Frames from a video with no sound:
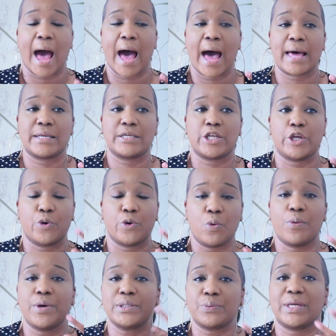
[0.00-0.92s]
and you
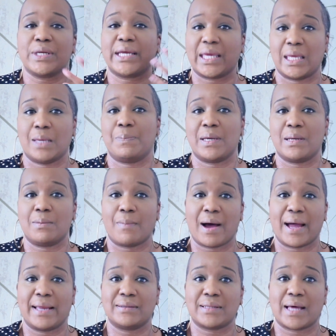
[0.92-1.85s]
always want to keep in
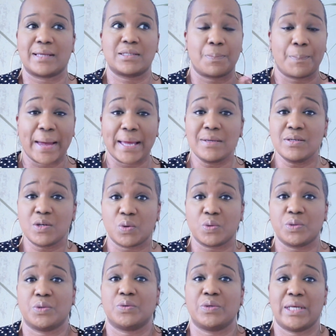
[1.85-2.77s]
mind that depending
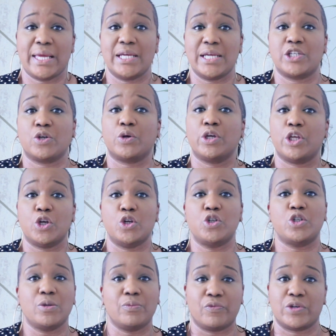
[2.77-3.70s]
on your niche, your
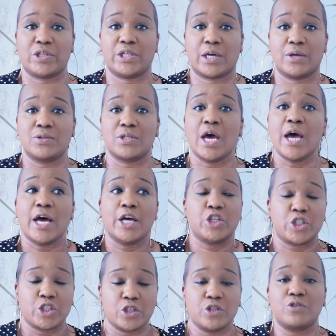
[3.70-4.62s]
YouTube videos
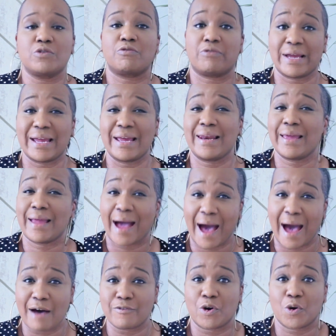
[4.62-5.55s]
should really
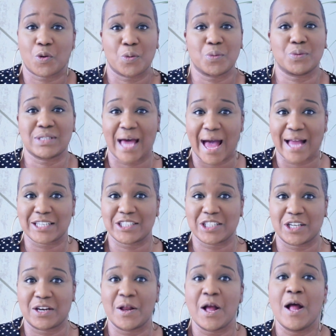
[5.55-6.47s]
have a call to
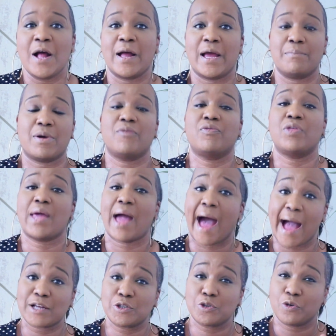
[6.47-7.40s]
action in both the
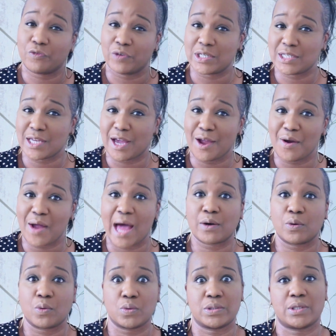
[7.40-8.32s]
actual video and
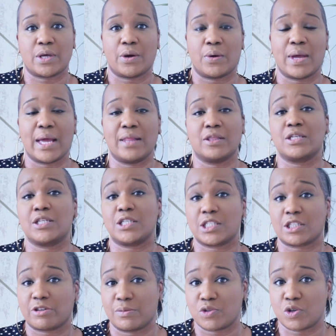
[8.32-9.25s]
also in the
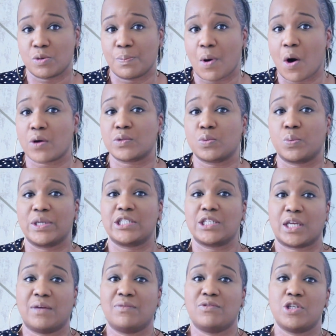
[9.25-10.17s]
description box, which
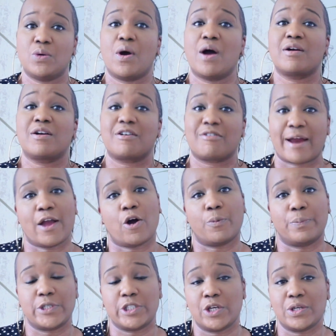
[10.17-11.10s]
gives you a great
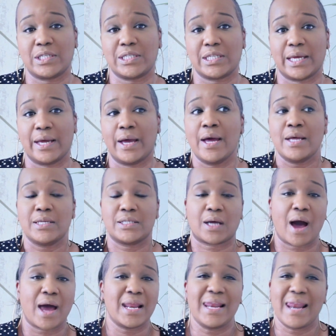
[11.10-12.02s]
opportunity to
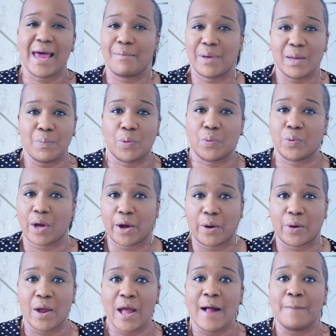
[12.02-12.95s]
kind of let people know